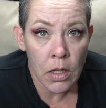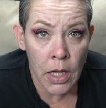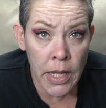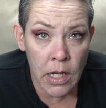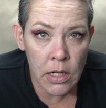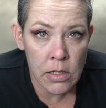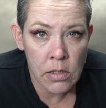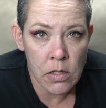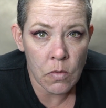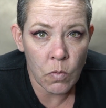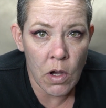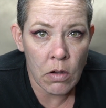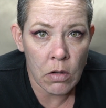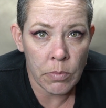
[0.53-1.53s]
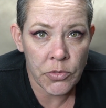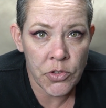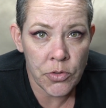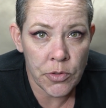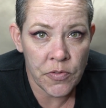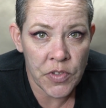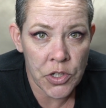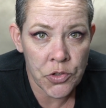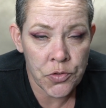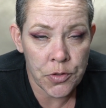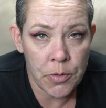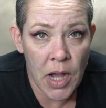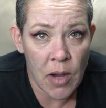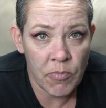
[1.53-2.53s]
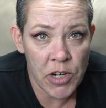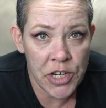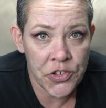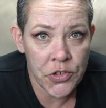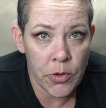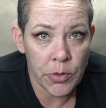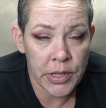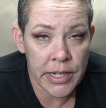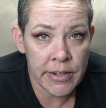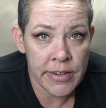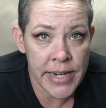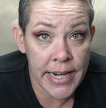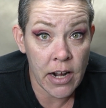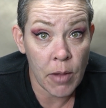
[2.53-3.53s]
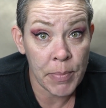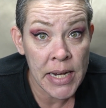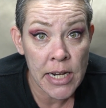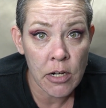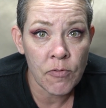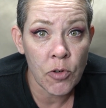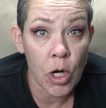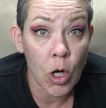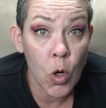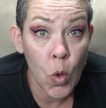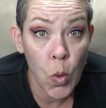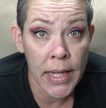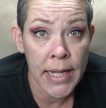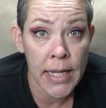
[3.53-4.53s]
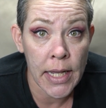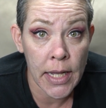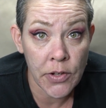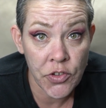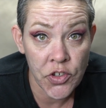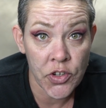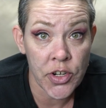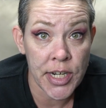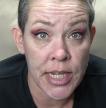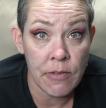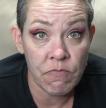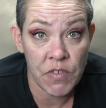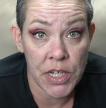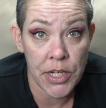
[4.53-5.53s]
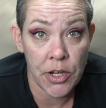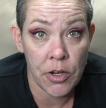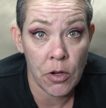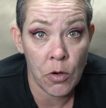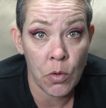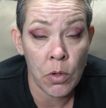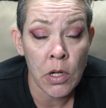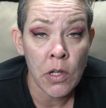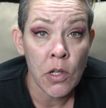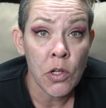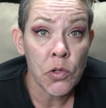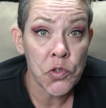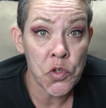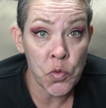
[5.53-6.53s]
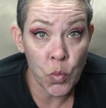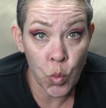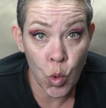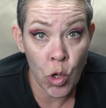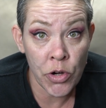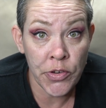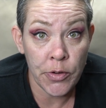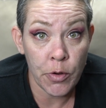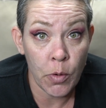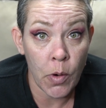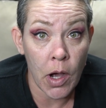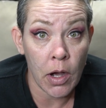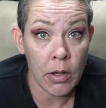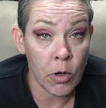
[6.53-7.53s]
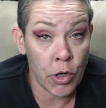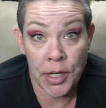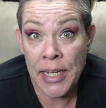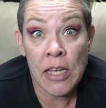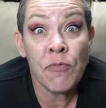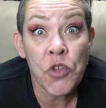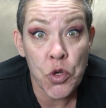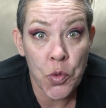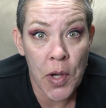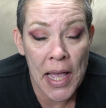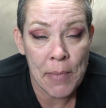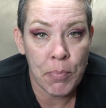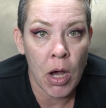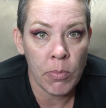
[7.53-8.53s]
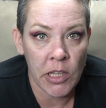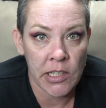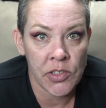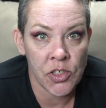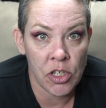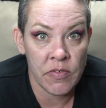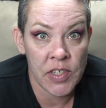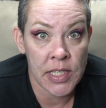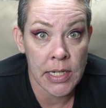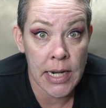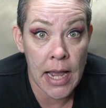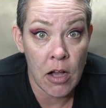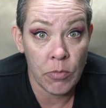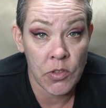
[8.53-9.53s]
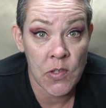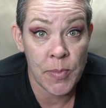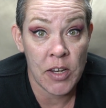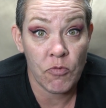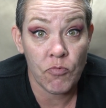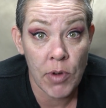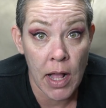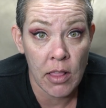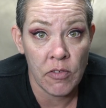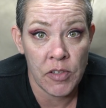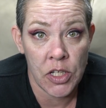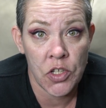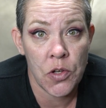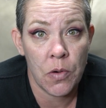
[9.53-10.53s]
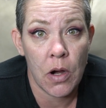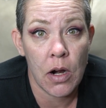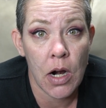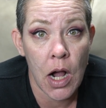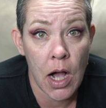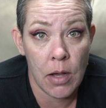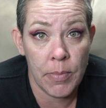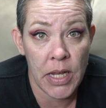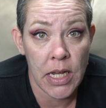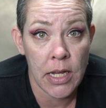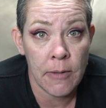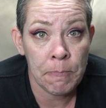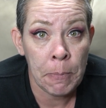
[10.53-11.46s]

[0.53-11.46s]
Hey guys, and welcome to the Fish Room. I'm Rachel O'Leary, and I'm here for a quick and dirty video to warn you or give you a public service announcement relevant to our hobby.